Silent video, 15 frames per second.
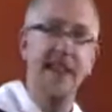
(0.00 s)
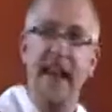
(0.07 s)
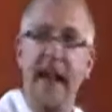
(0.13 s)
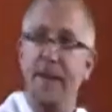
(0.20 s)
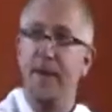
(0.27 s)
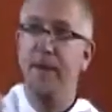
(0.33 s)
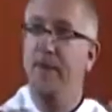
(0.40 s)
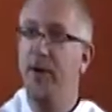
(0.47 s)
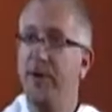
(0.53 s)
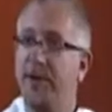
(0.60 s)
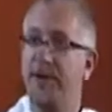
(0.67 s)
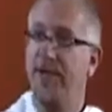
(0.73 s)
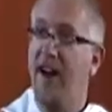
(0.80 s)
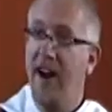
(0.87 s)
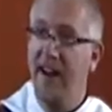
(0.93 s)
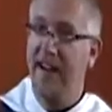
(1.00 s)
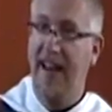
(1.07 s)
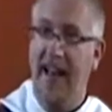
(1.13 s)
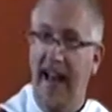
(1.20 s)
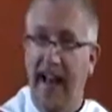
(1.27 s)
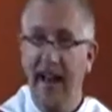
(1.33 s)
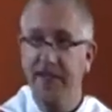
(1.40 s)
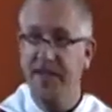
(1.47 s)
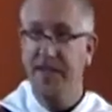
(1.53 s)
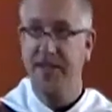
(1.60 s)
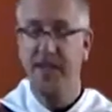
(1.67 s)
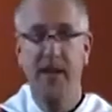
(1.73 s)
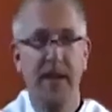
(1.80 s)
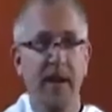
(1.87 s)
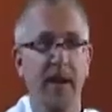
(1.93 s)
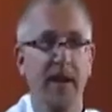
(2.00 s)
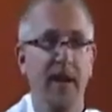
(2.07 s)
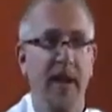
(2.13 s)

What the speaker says: it doesn't happen in most of our lives.